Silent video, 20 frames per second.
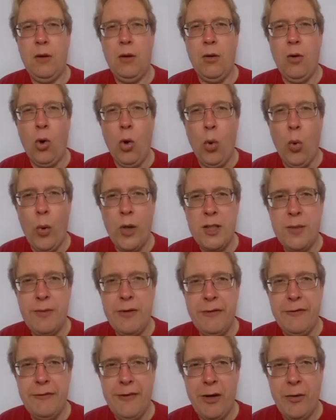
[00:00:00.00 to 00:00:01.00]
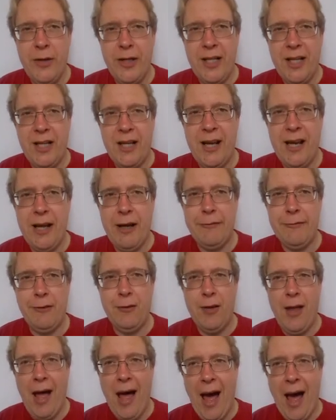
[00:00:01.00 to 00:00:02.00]
always be very
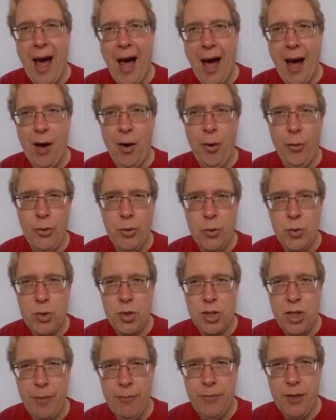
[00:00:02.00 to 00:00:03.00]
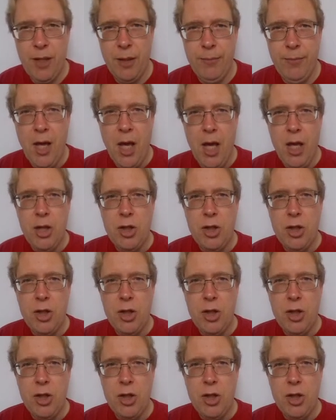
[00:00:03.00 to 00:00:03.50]
careful how you sum them.